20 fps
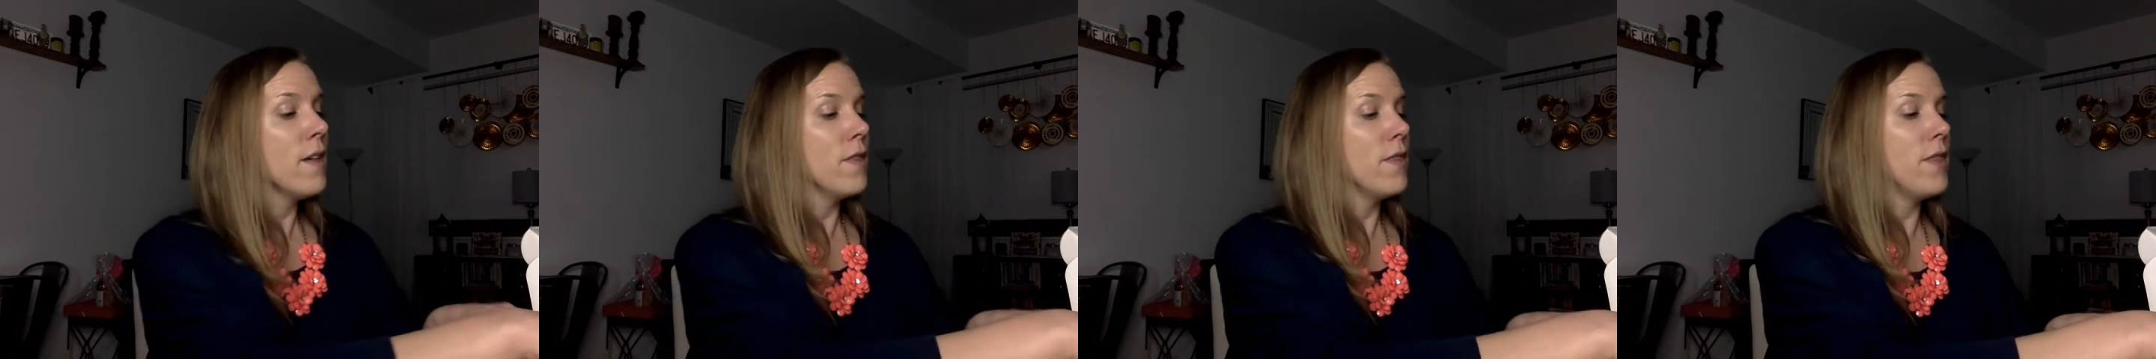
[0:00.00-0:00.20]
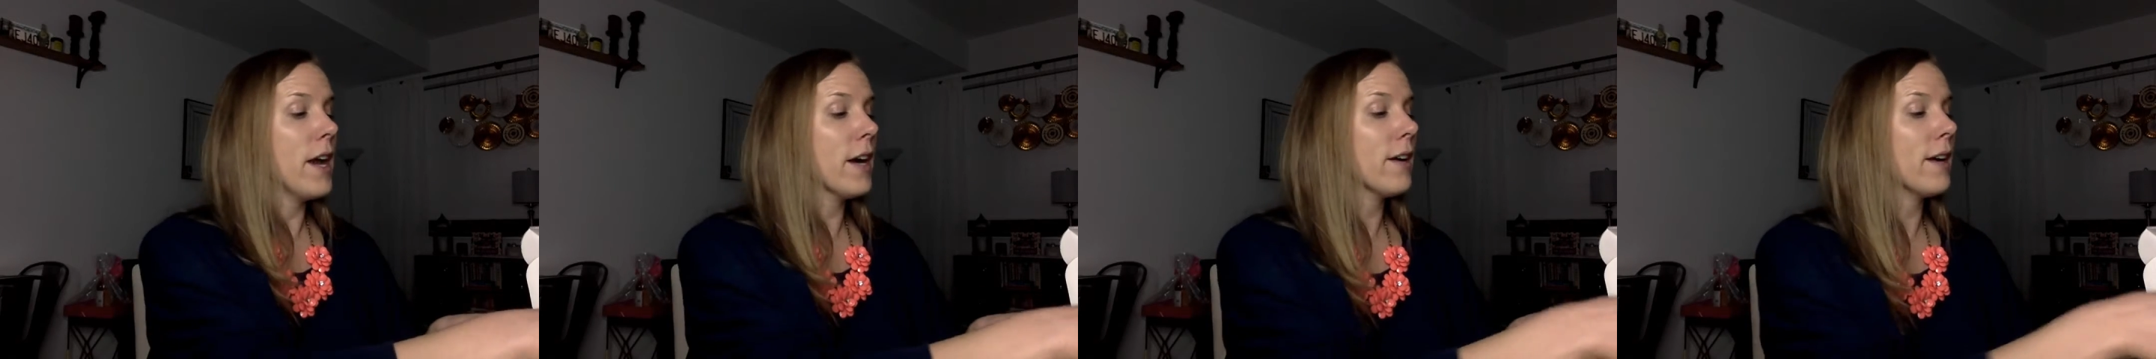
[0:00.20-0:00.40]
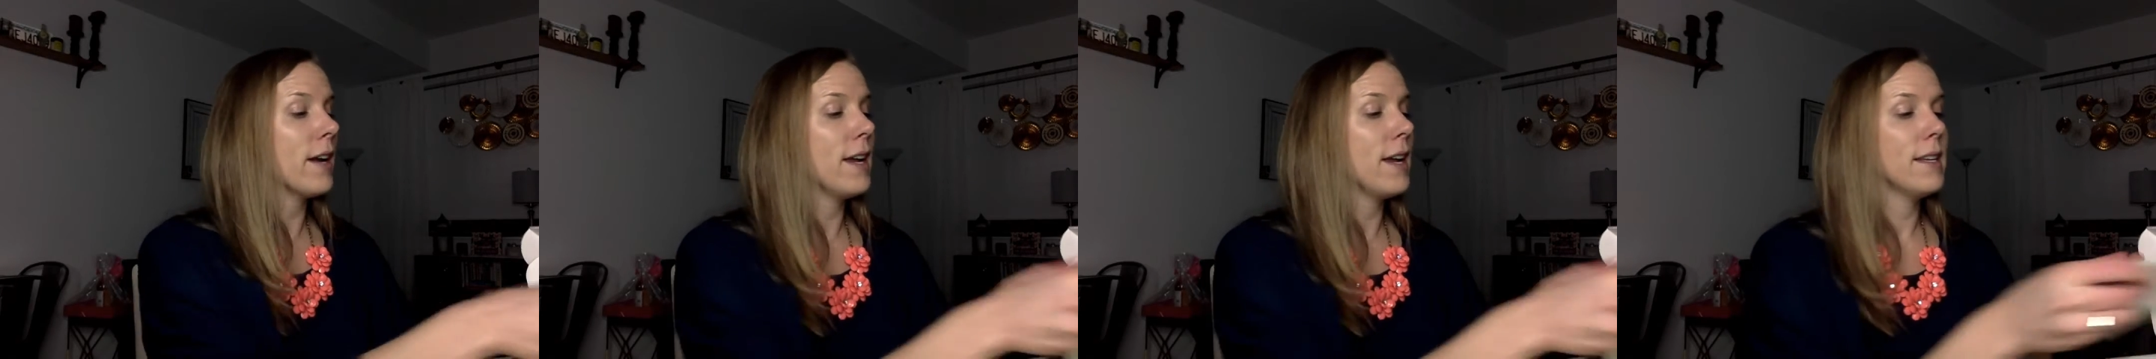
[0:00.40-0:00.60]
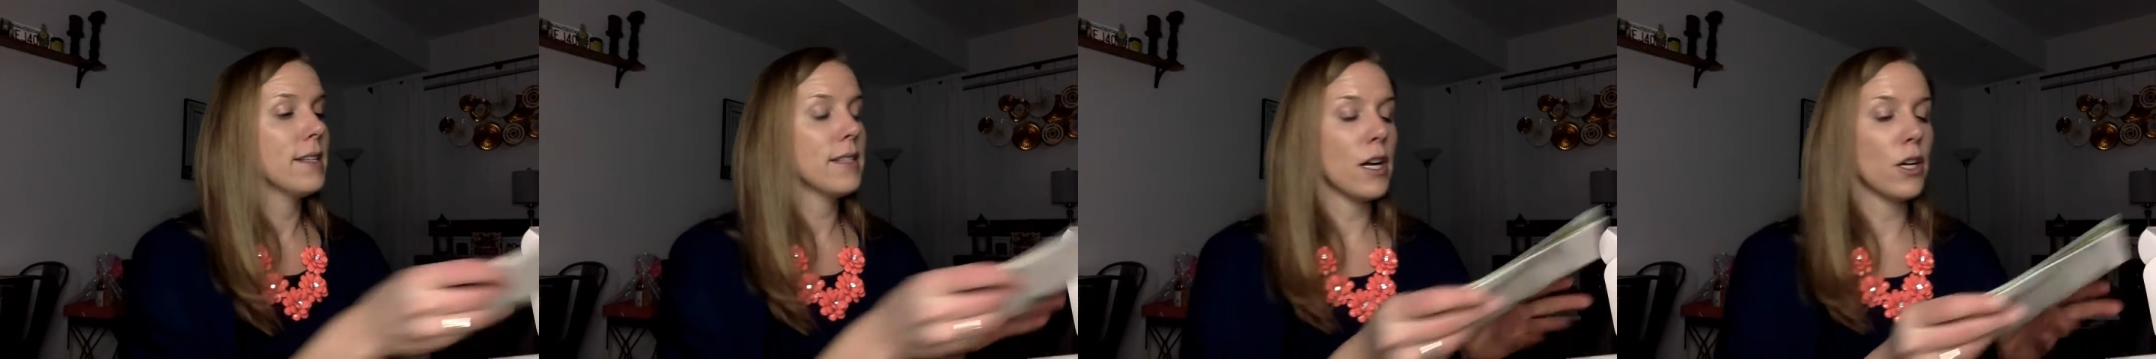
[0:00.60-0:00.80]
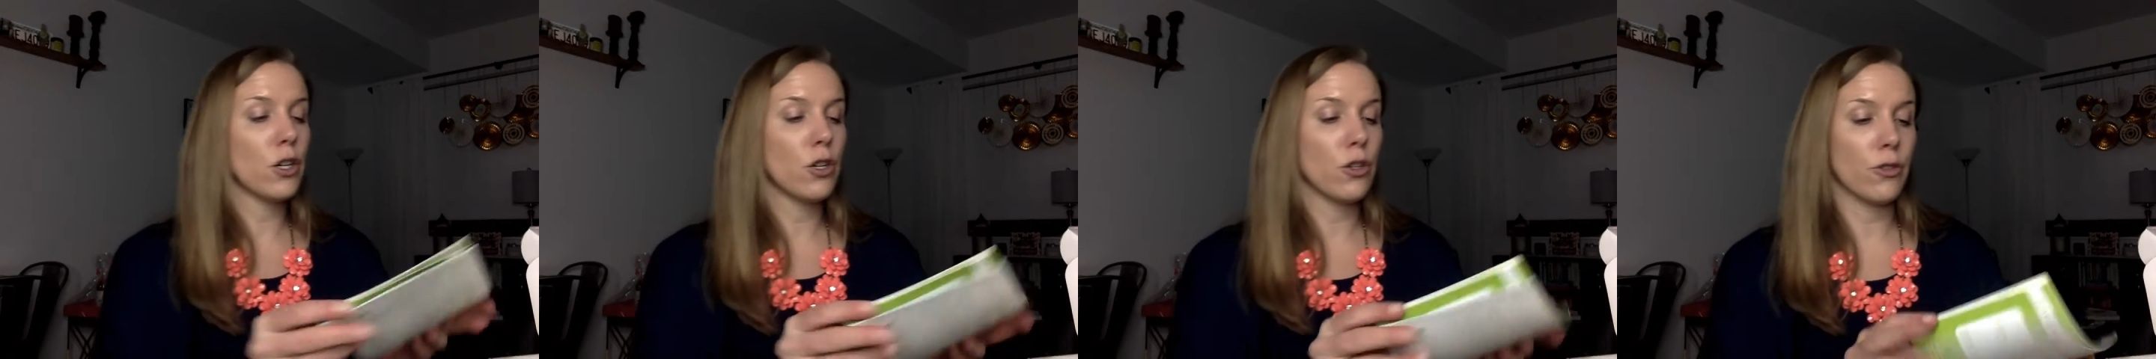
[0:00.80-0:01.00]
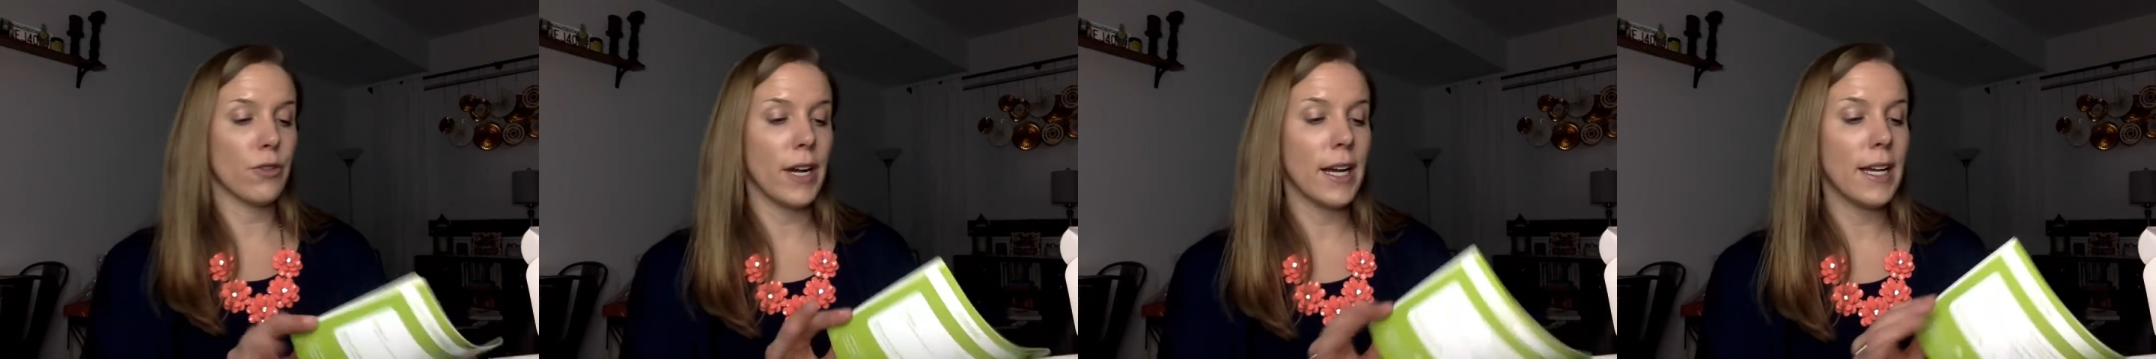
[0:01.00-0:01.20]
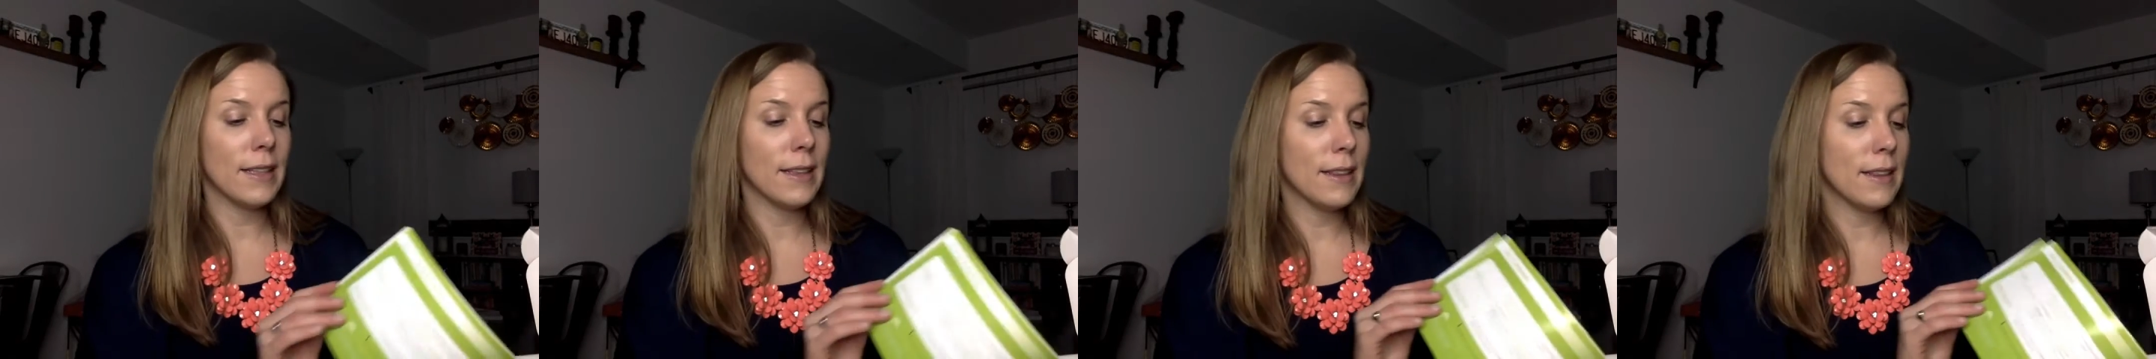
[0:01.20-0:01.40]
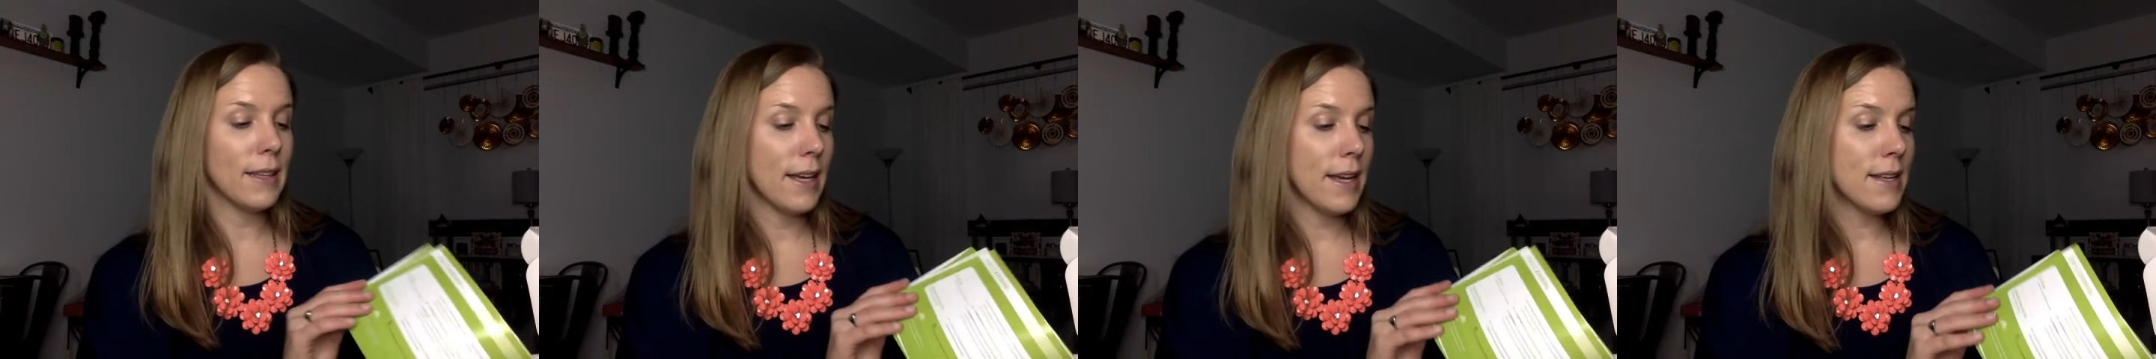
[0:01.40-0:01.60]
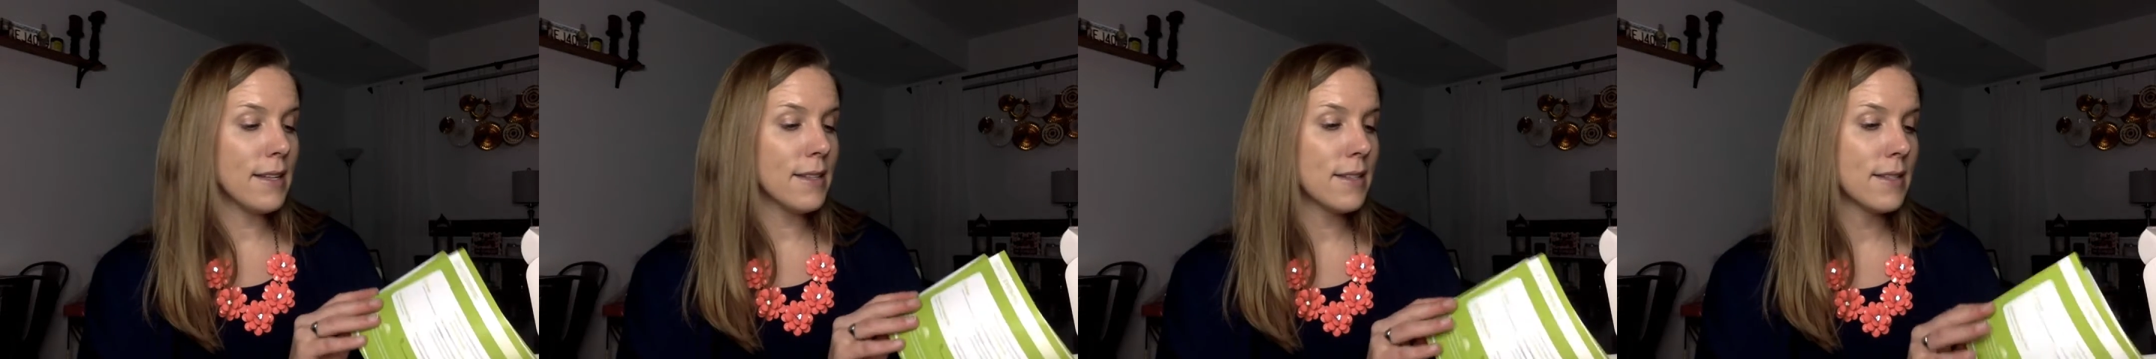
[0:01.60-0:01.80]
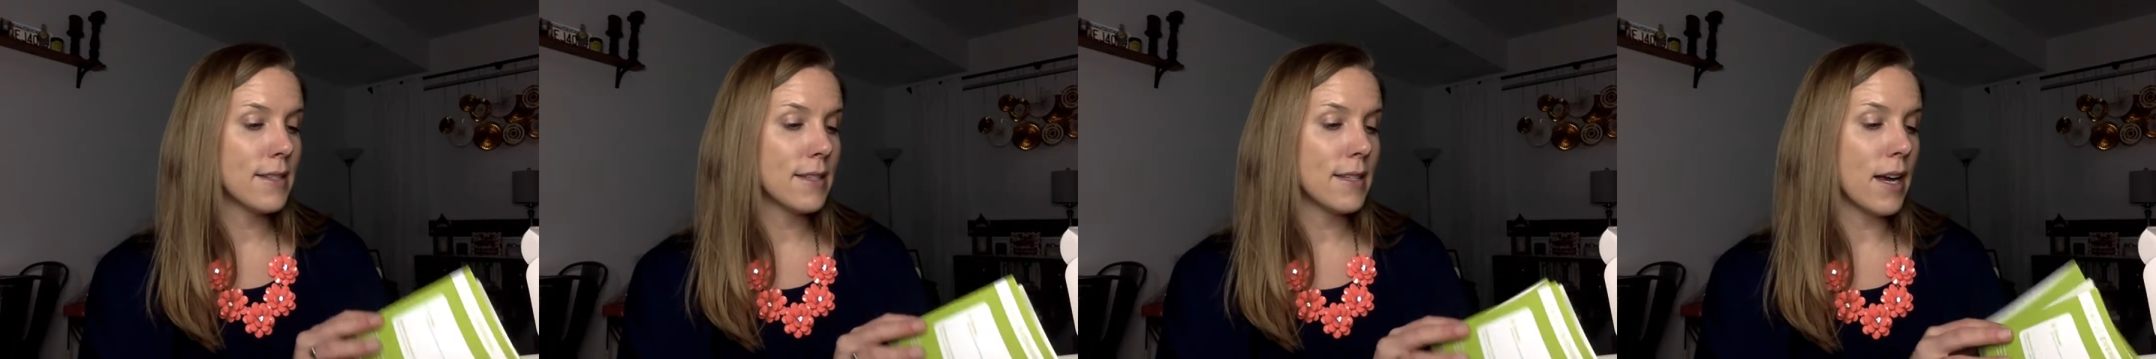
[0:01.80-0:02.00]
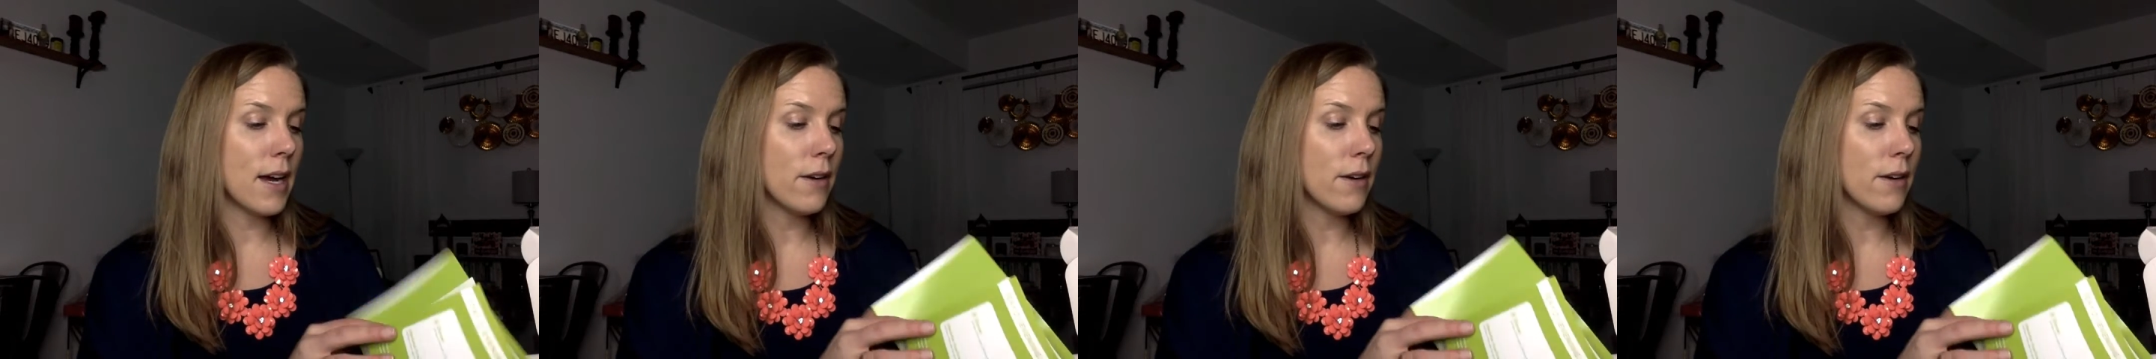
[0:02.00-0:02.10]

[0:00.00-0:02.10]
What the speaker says: There is a great list